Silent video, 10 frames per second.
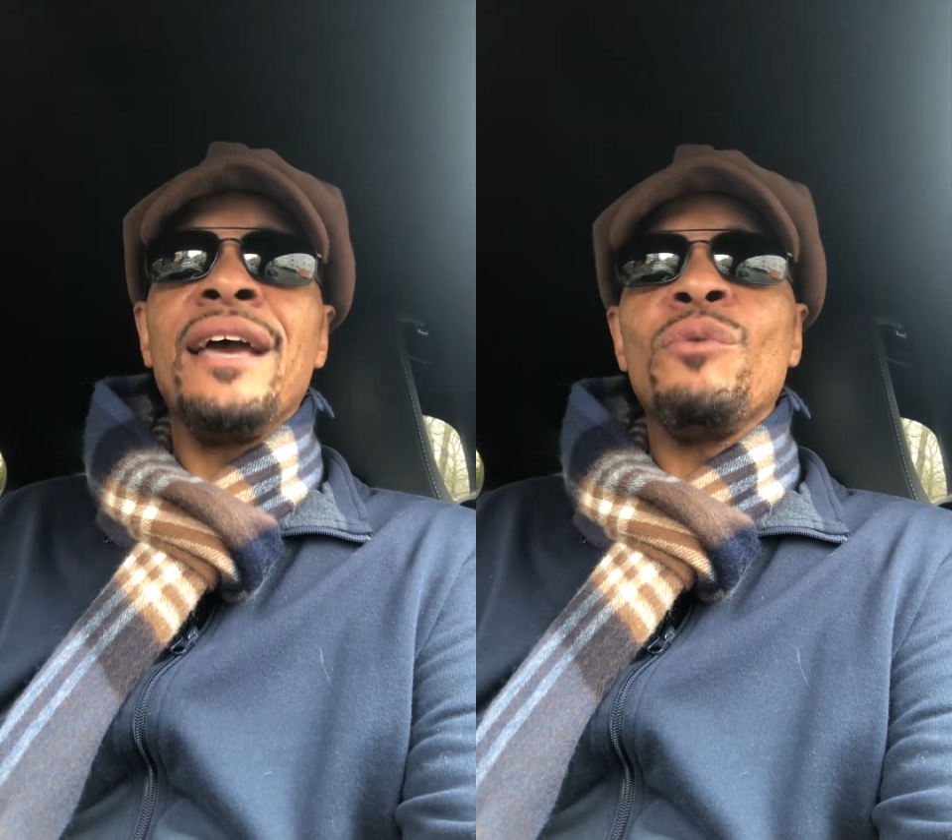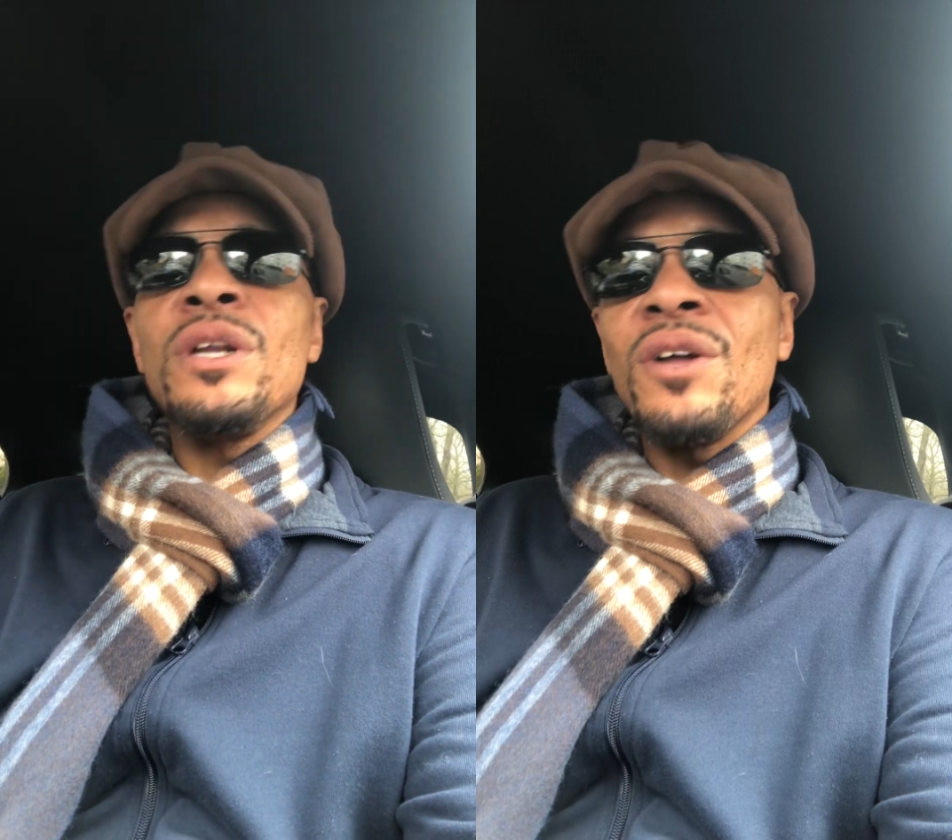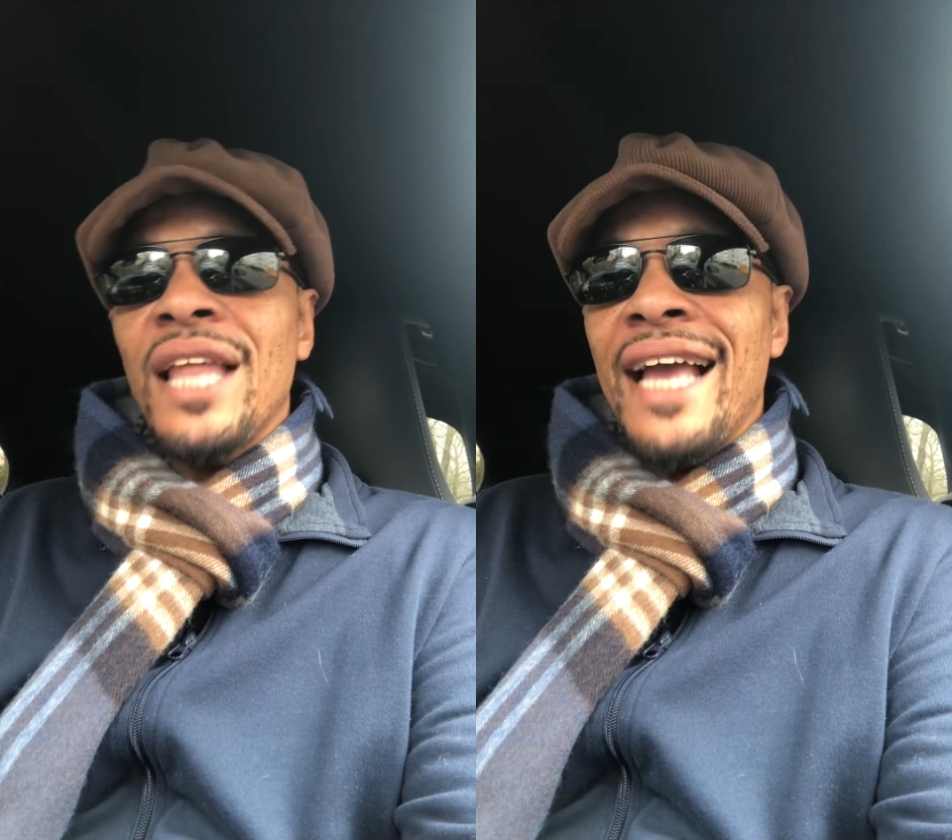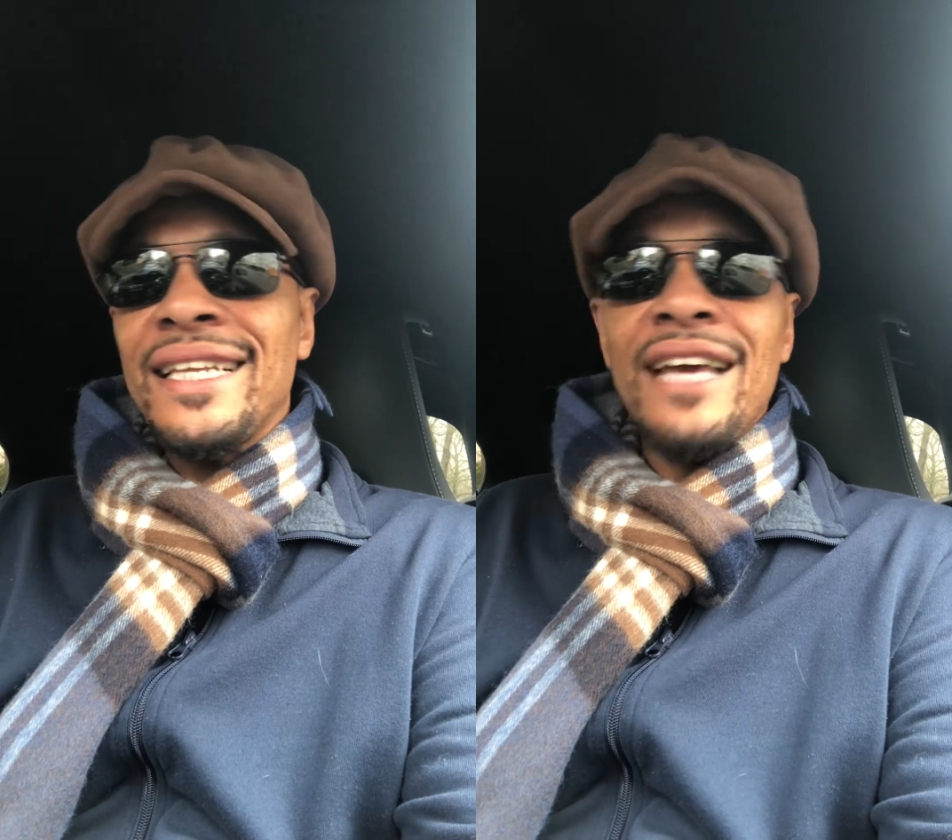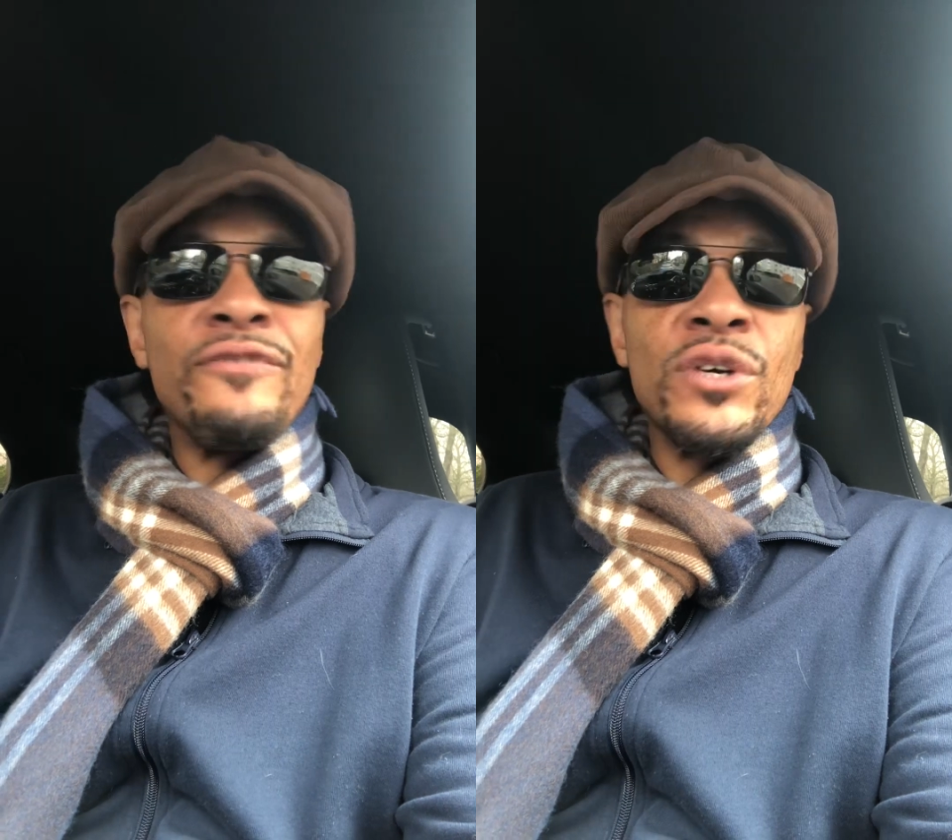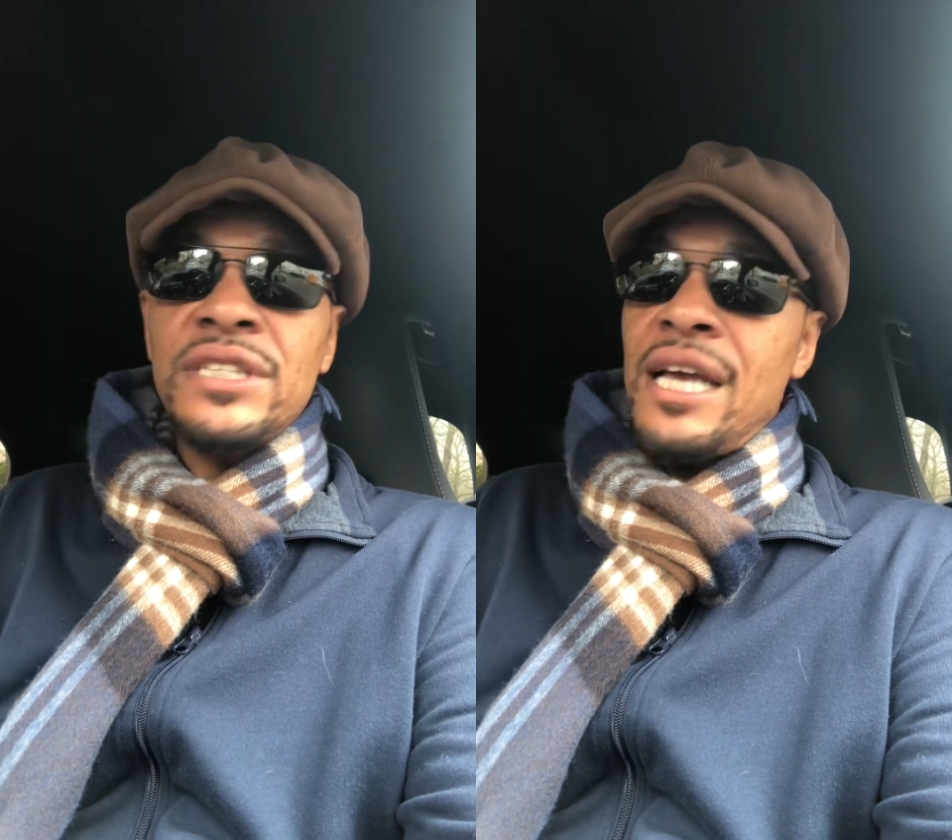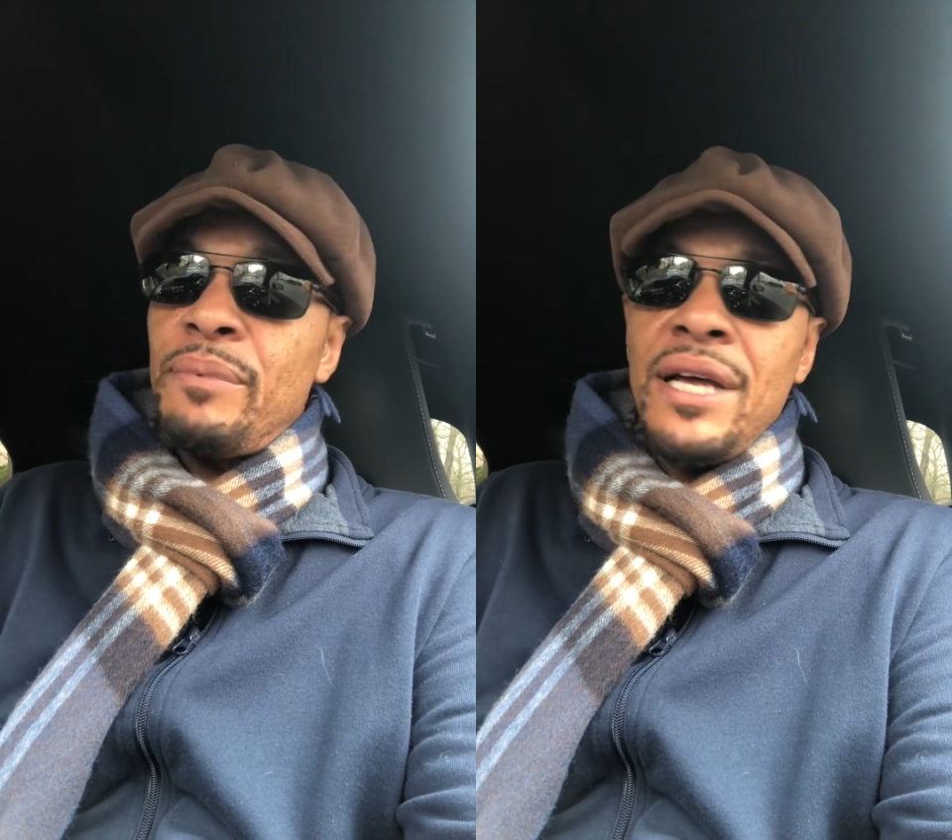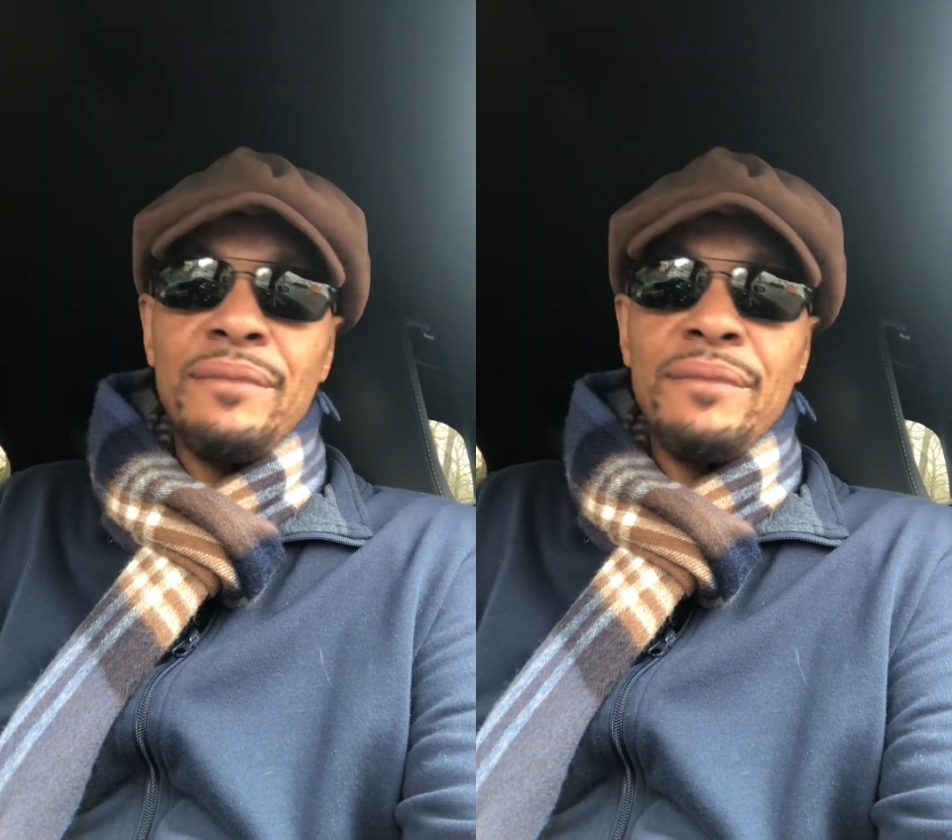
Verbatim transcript: We don't like that. For example,